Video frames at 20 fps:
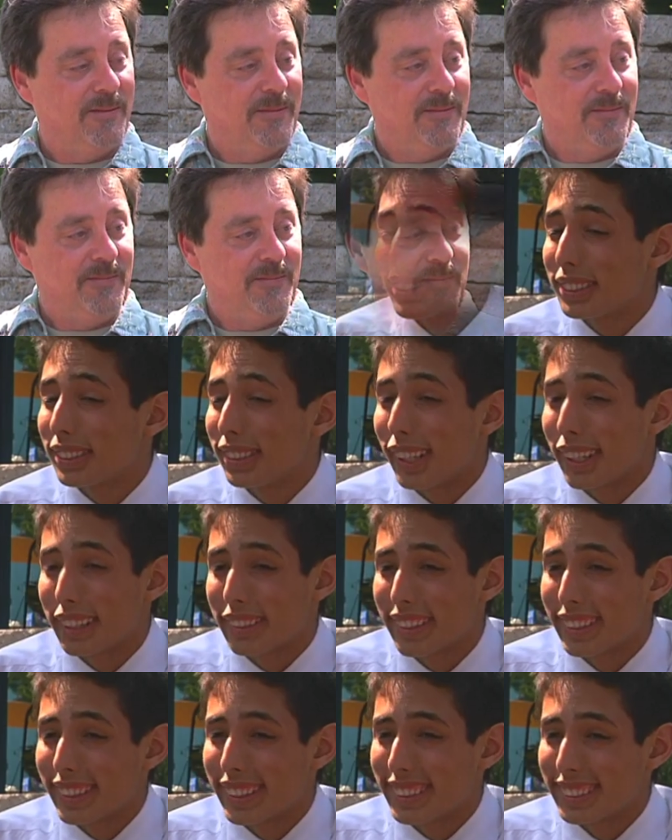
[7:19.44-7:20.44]
Wow, that's a lot
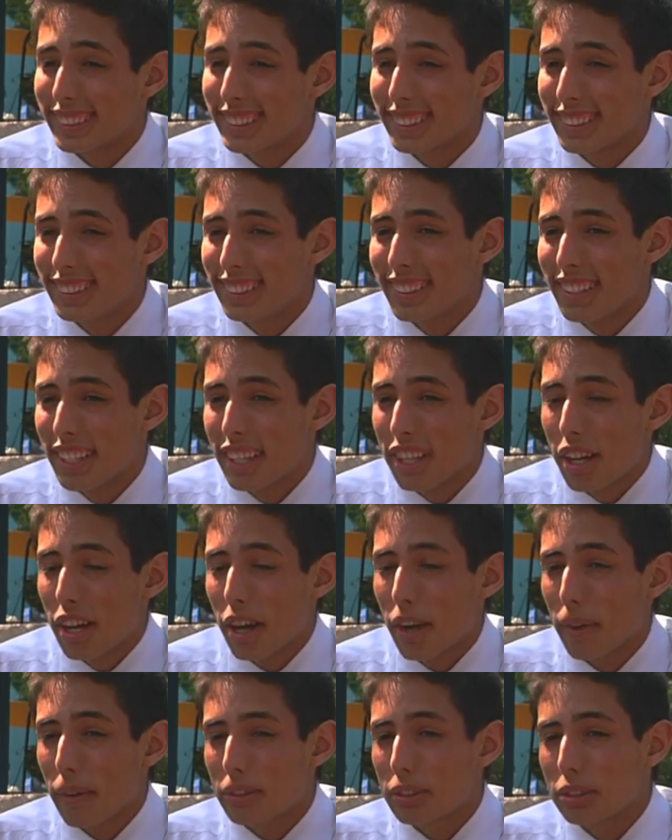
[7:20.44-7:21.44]
of things.
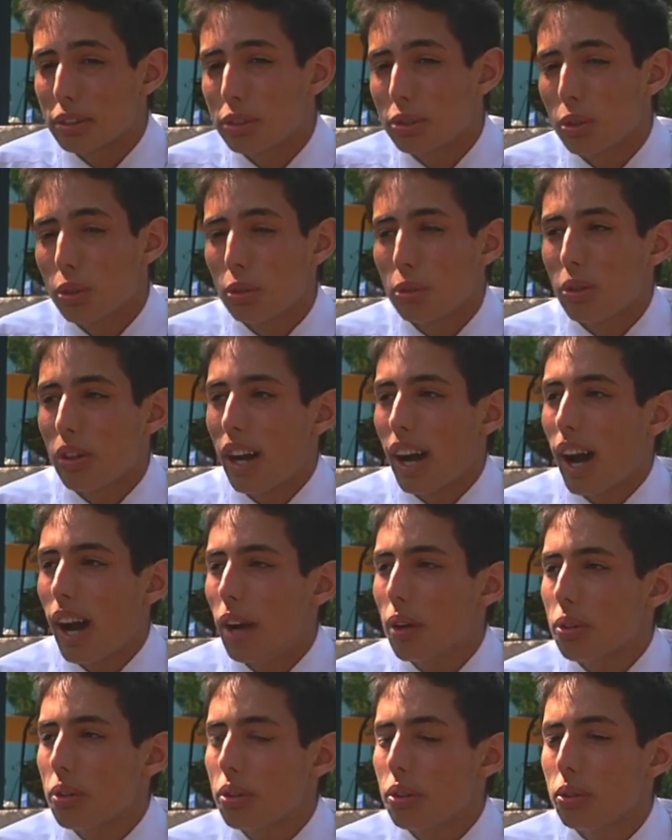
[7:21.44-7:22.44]
So
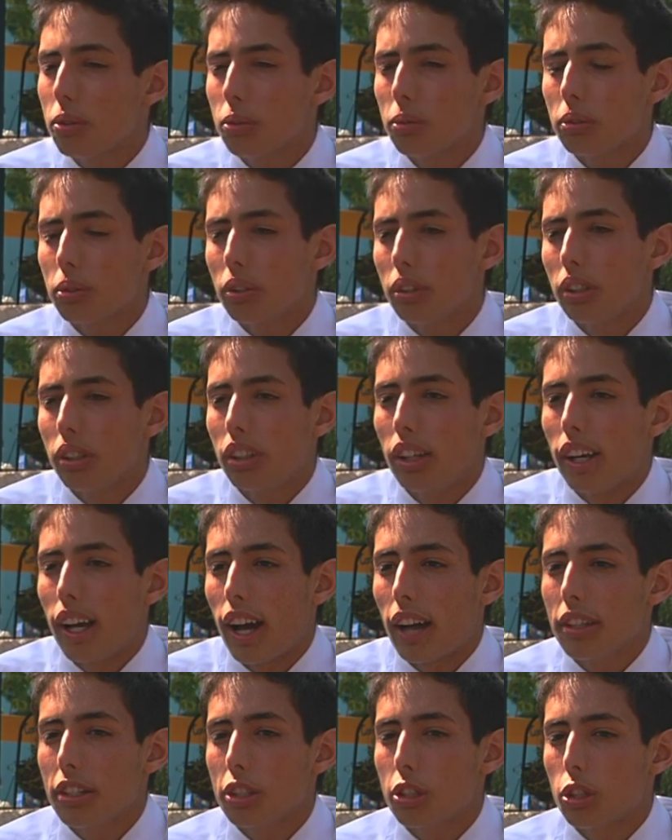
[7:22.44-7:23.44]
how do you
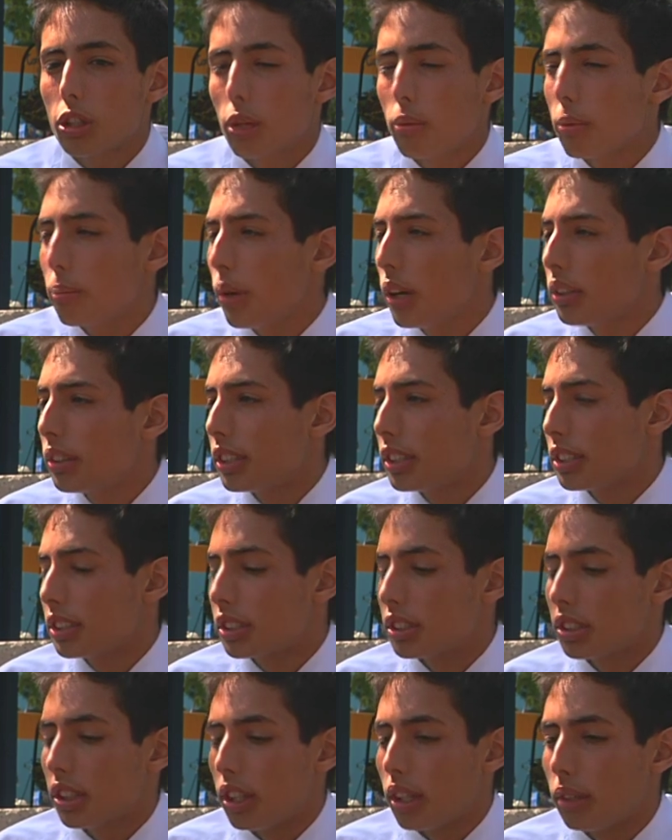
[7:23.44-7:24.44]
come upon
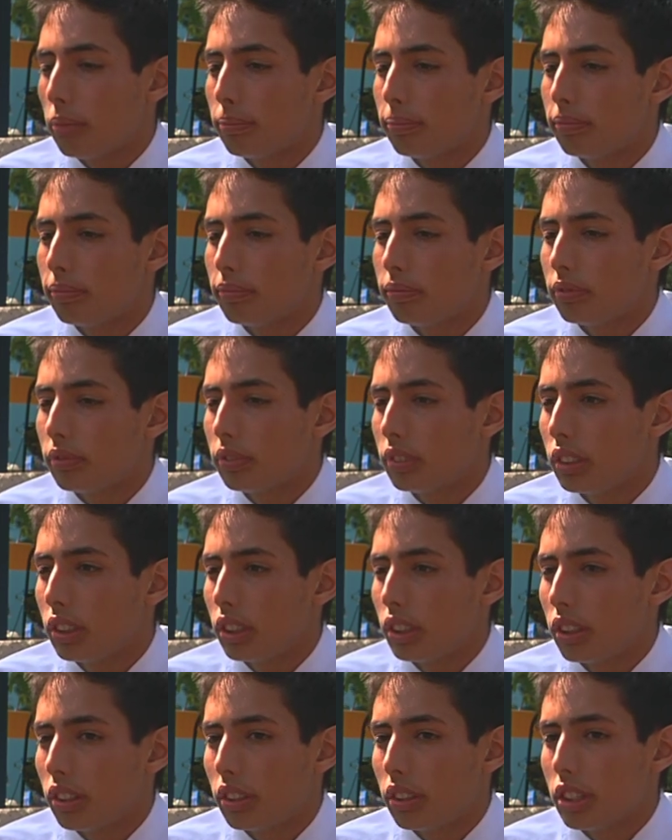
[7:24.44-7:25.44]

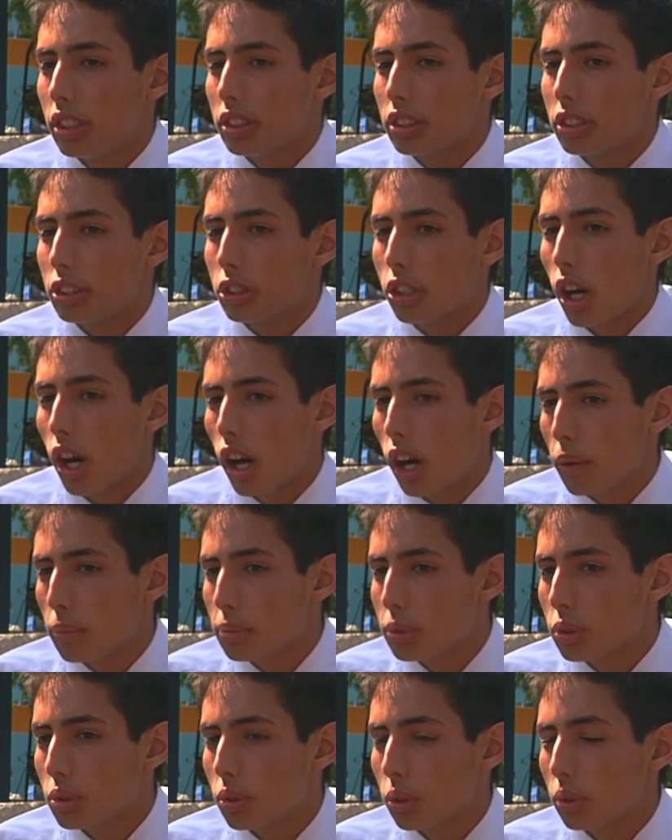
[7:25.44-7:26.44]
these jobs
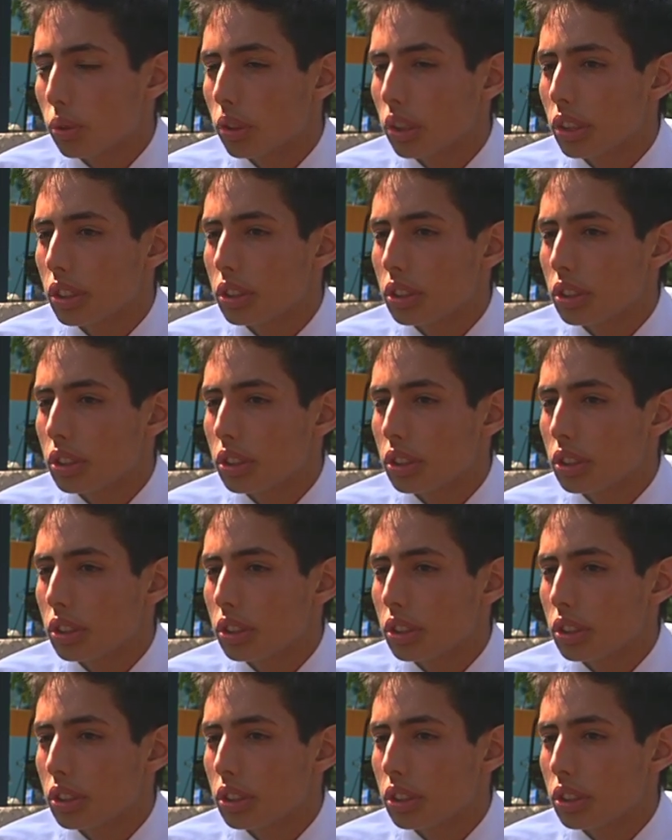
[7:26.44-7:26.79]
or